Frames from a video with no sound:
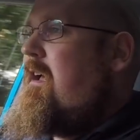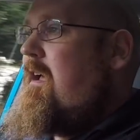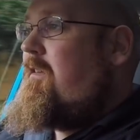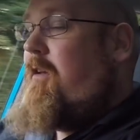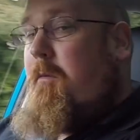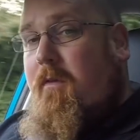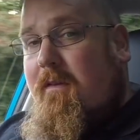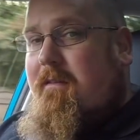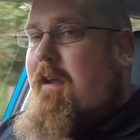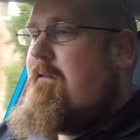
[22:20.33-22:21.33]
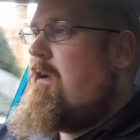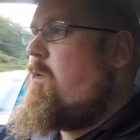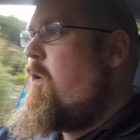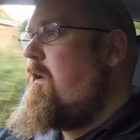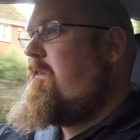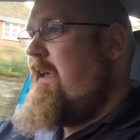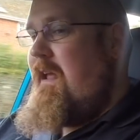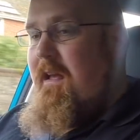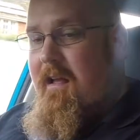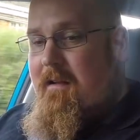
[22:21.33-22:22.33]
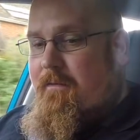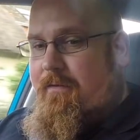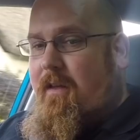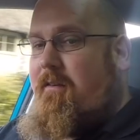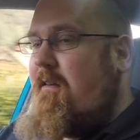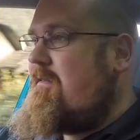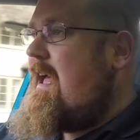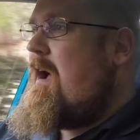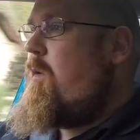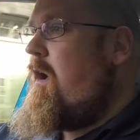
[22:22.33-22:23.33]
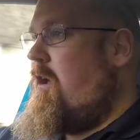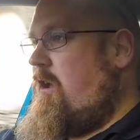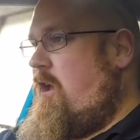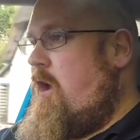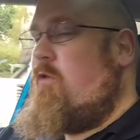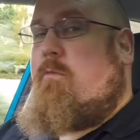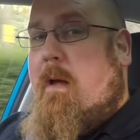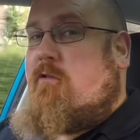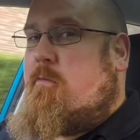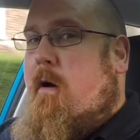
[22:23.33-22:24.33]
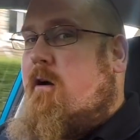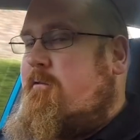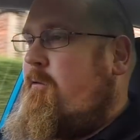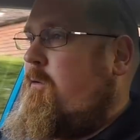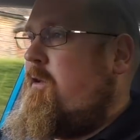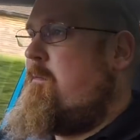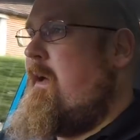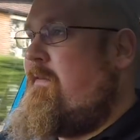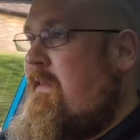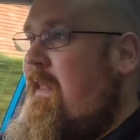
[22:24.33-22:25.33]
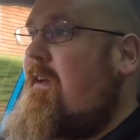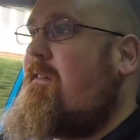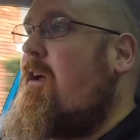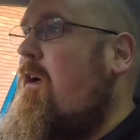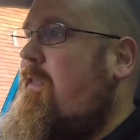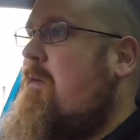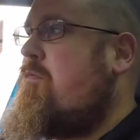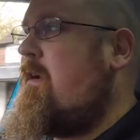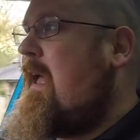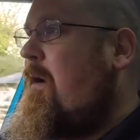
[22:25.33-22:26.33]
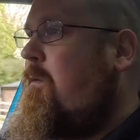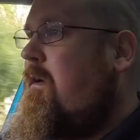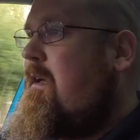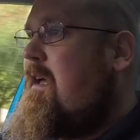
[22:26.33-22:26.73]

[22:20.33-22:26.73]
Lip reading: In terms of interior quality, this is now a huge benchmark for them, and the next car they bring out,